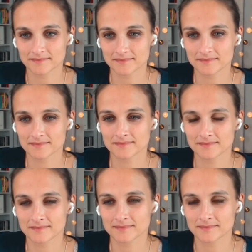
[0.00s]

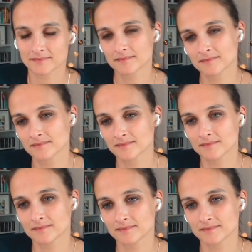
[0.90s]

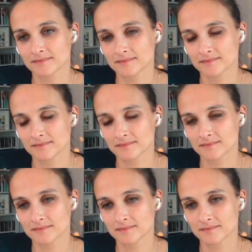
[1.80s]

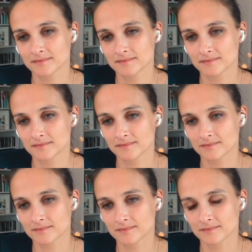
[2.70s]

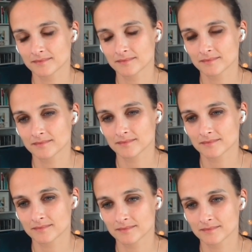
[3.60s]

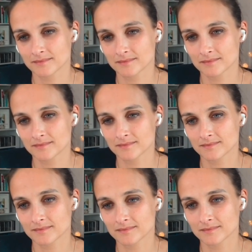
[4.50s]

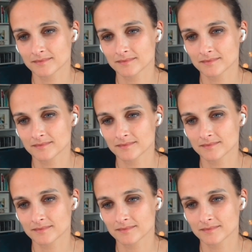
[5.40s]
(silent)